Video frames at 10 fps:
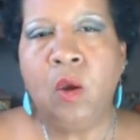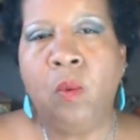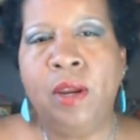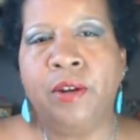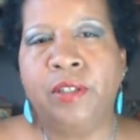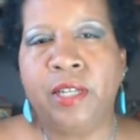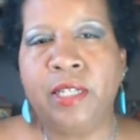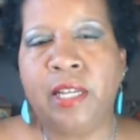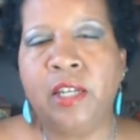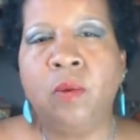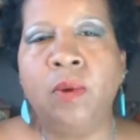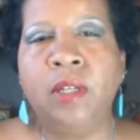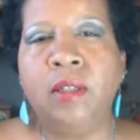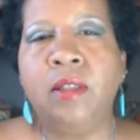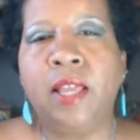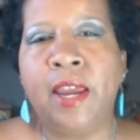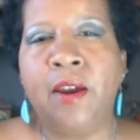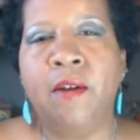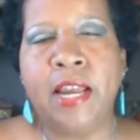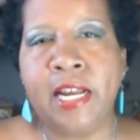we are continuing to
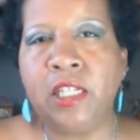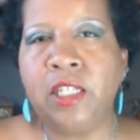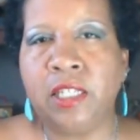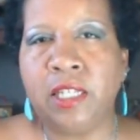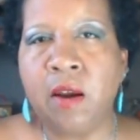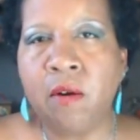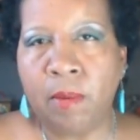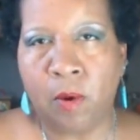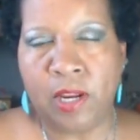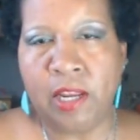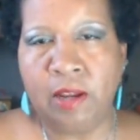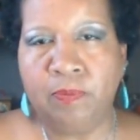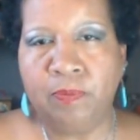layer each ceremony,